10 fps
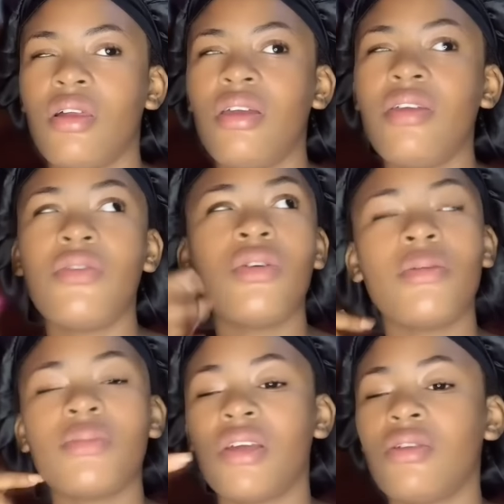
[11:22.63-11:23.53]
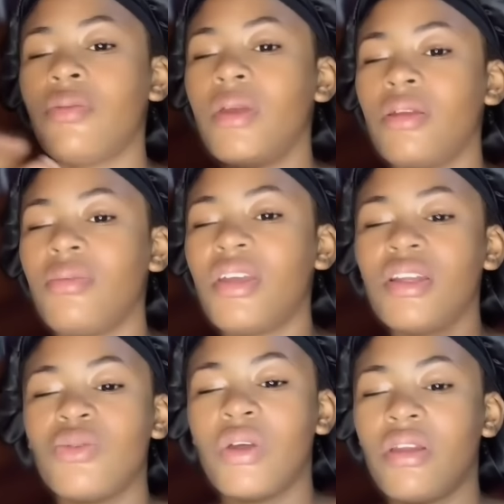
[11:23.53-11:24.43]
Even though them say not for be
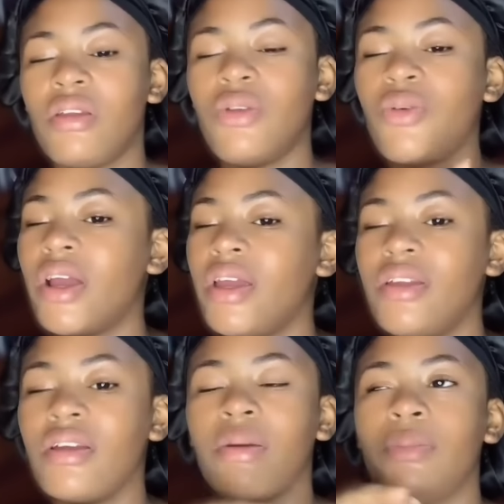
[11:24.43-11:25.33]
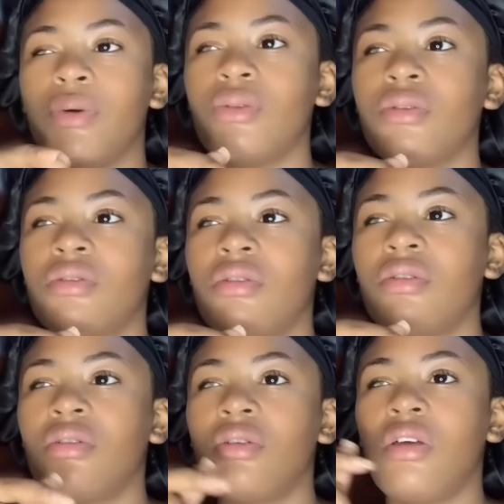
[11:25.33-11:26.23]
kids when you are ignorant, but
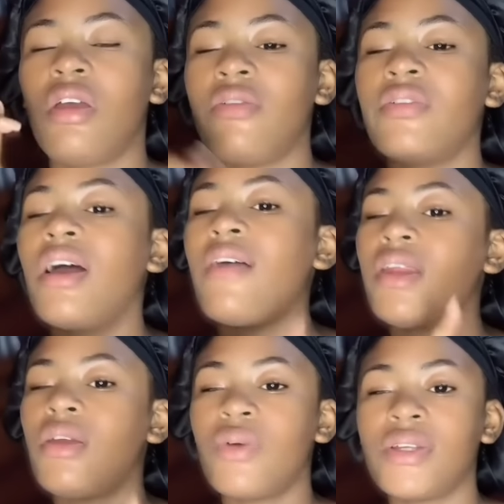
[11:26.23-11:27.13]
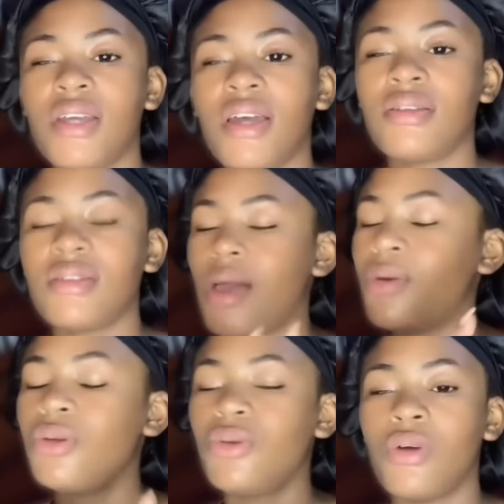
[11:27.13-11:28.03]
if you don't have any questions, I
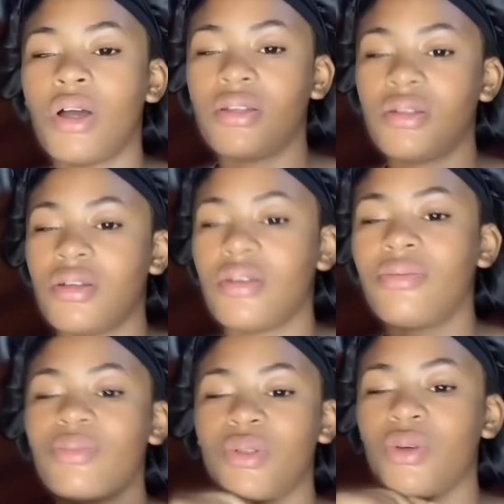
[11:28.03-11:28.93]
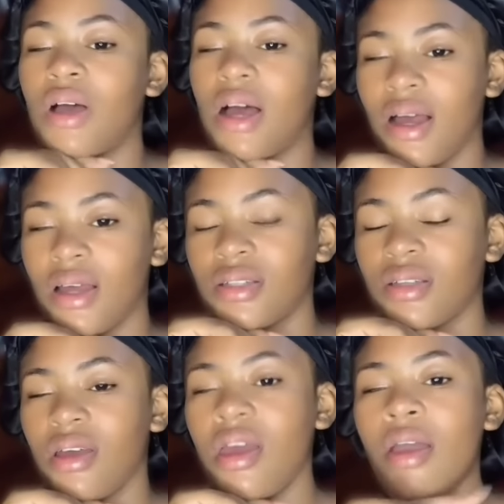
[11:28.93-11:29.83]
will do answer, so
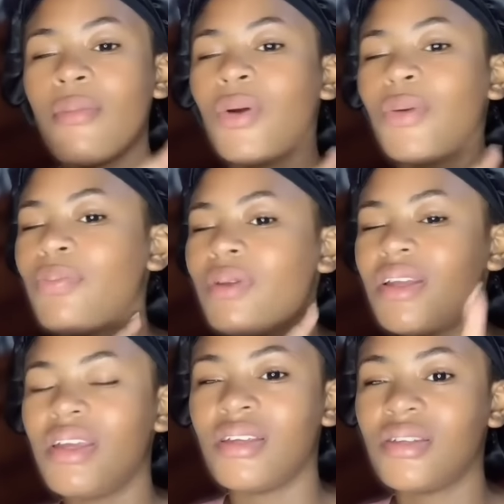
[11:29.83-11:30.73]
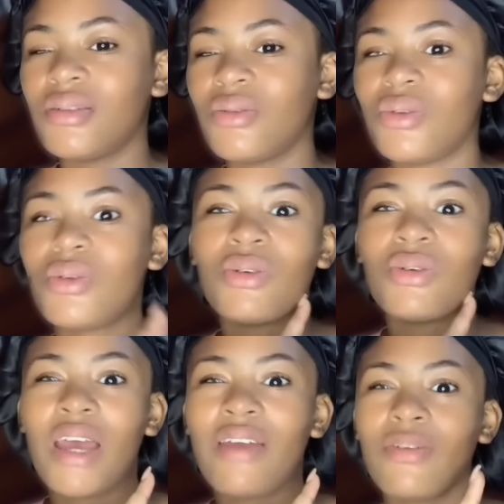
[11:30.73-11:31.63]
ask. But please, when you don't
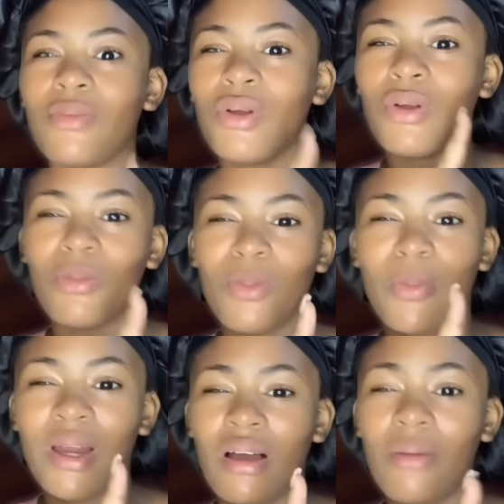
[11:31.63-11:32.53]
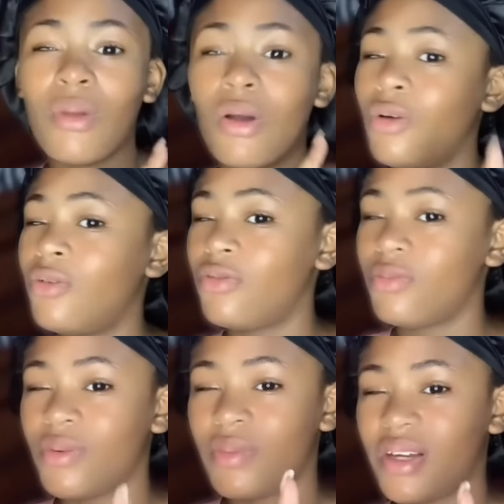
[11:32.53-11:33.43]
try for bring down my mother. My love,
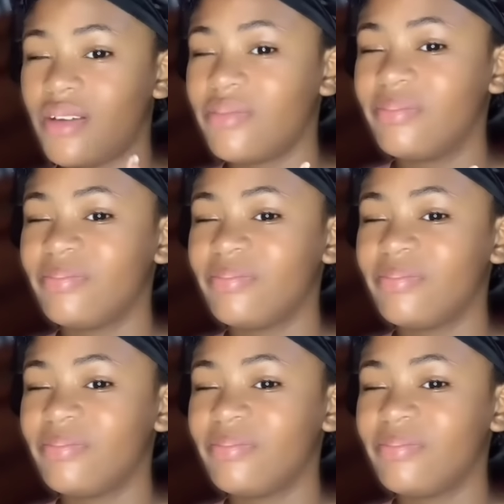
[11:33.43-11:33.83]
my mother.